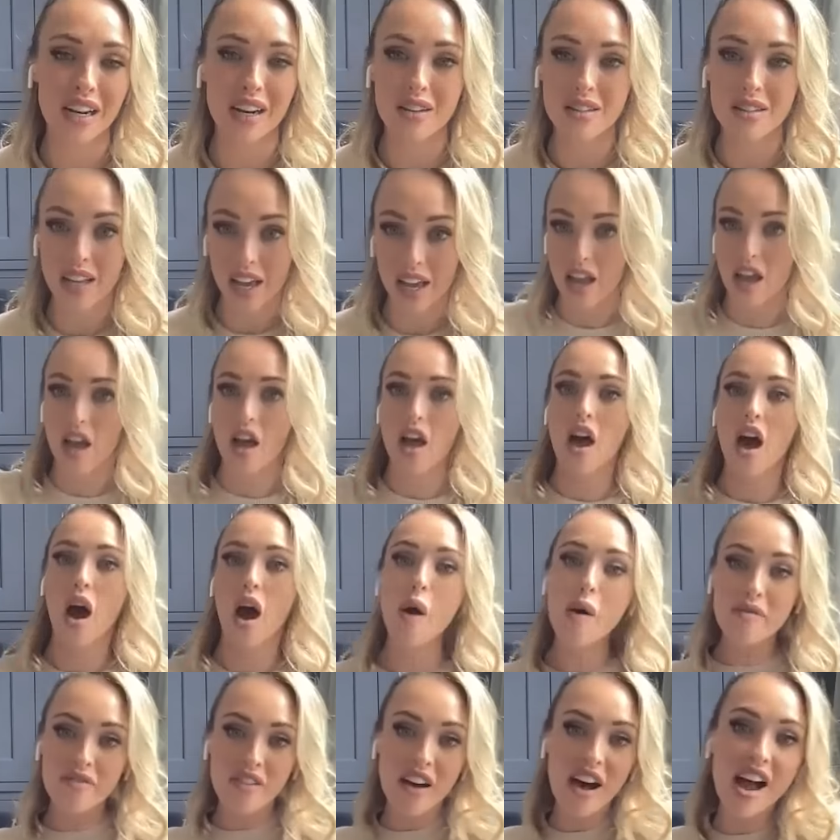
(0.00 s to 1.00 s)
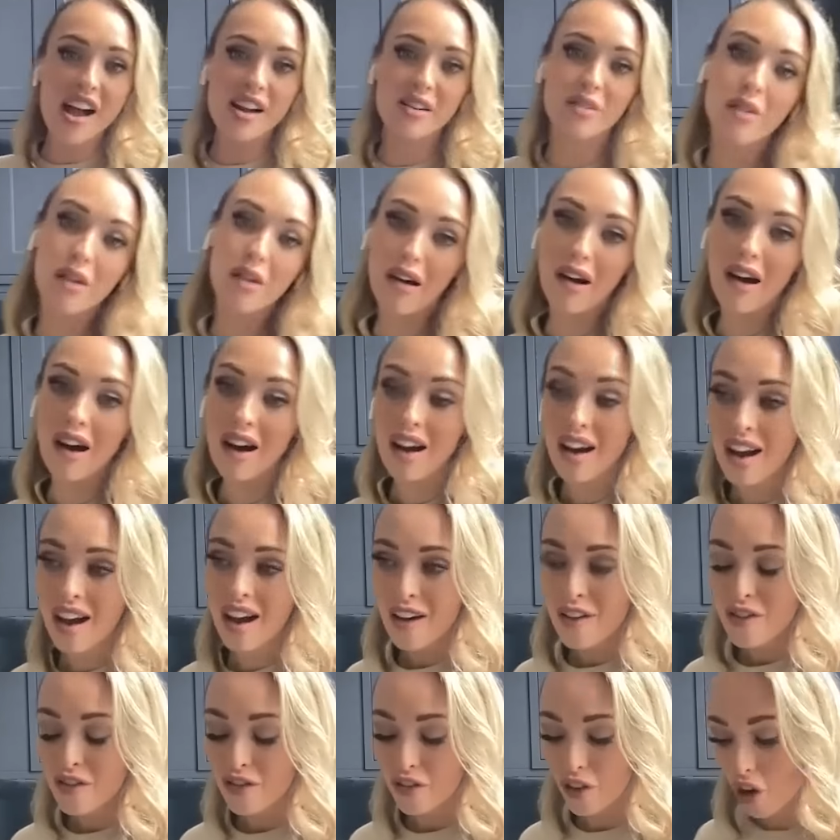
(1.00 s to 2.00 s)
And I was like, "Oh, I'm fine. Whoa,
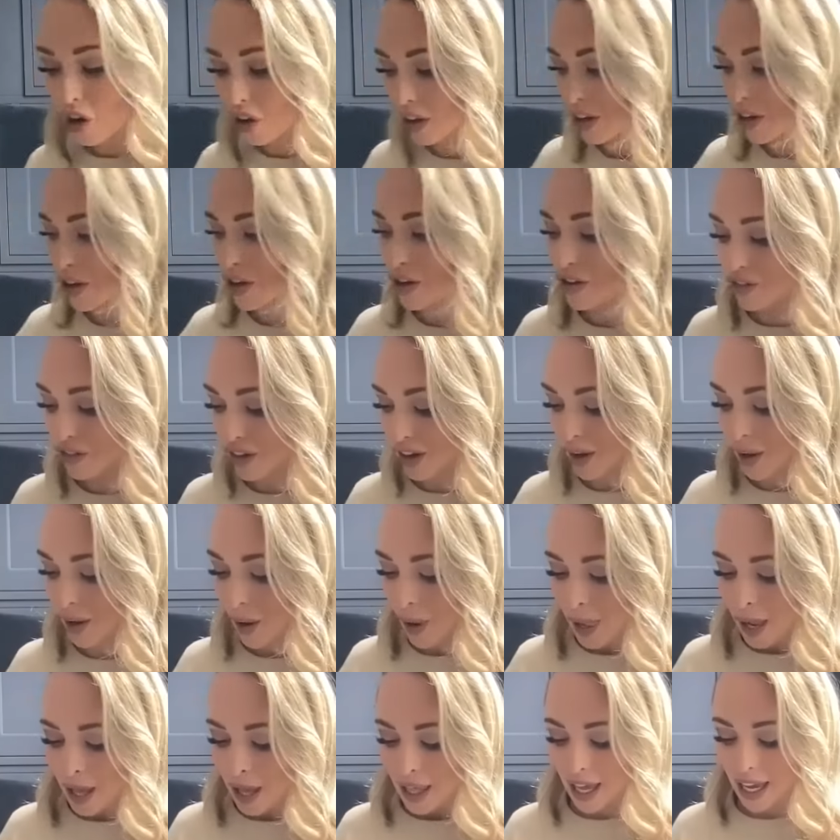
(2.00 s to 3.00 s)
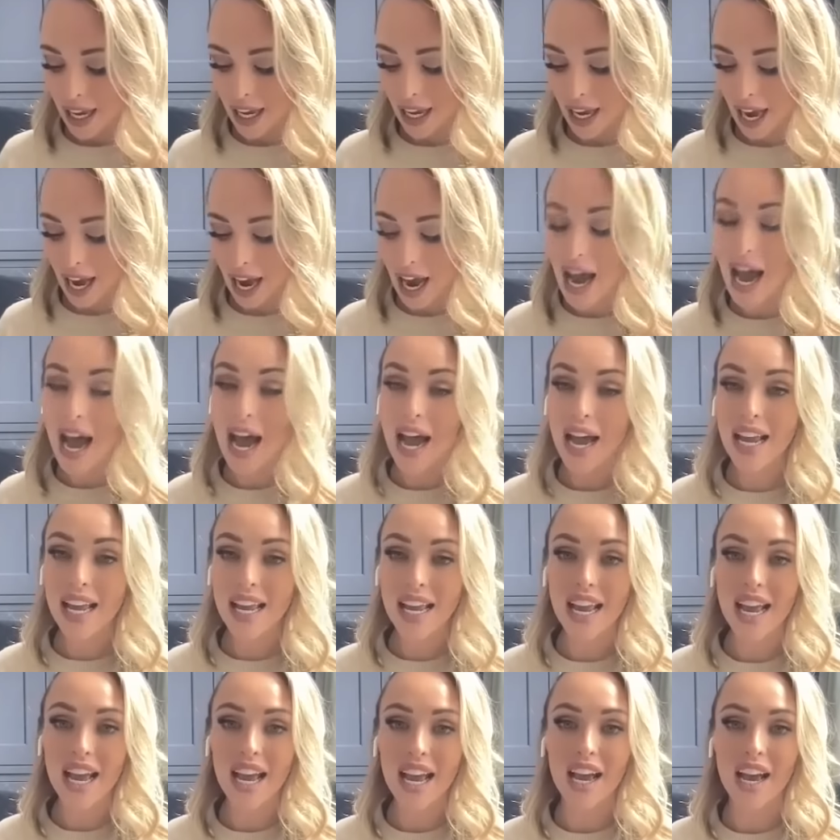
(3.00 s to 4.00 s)
falling over. Like,
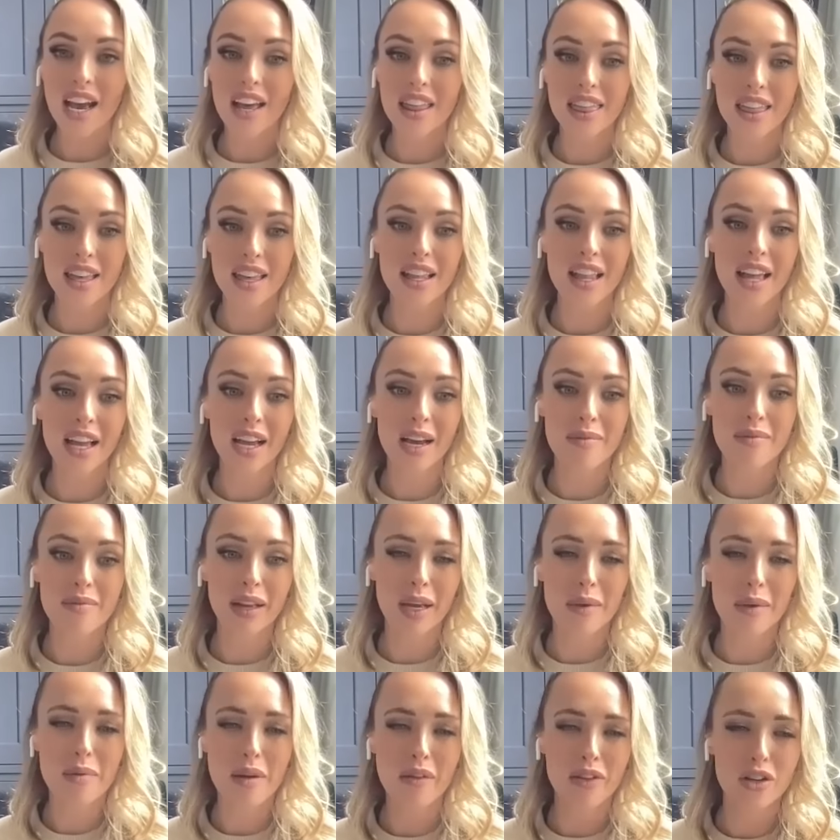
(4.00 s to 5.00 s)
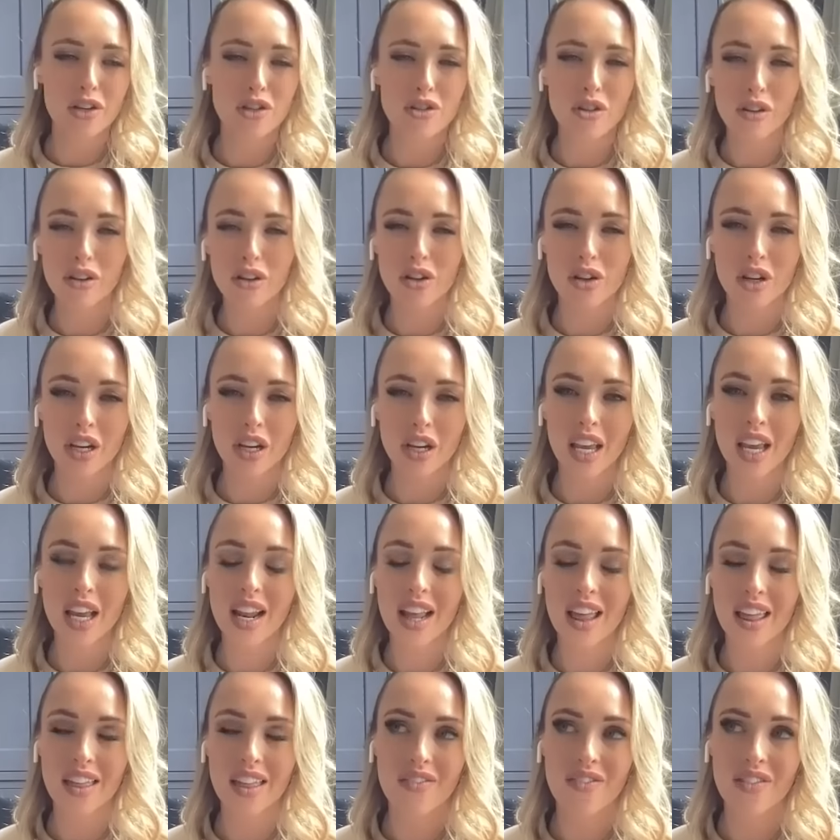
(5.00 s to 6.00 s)
I I feel like I'm like a bit of a strong cookie, and
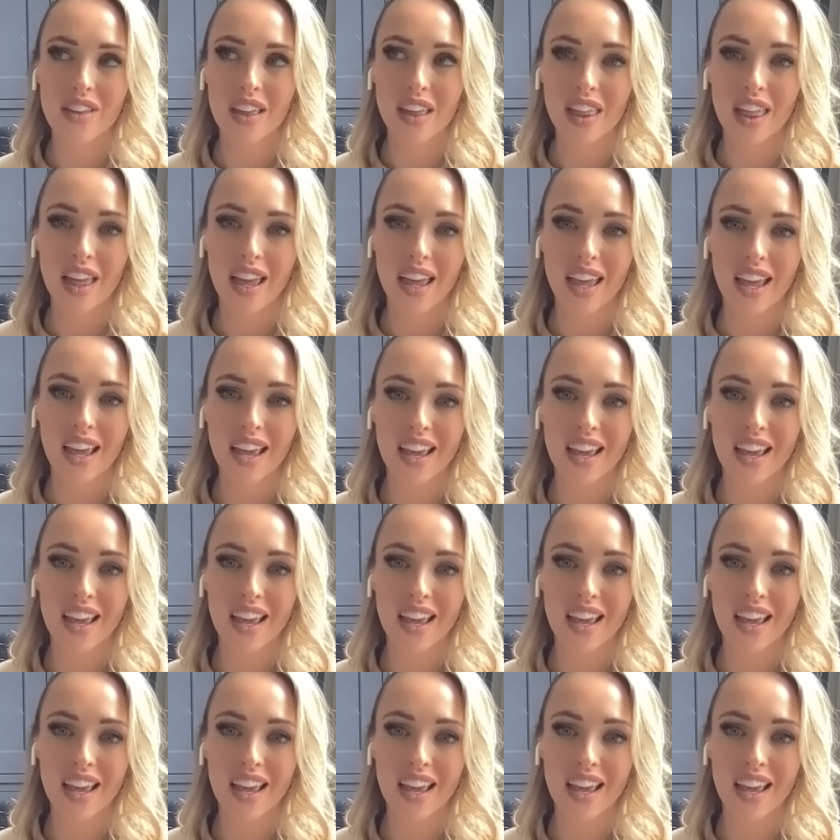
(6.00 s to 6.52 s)
I feel like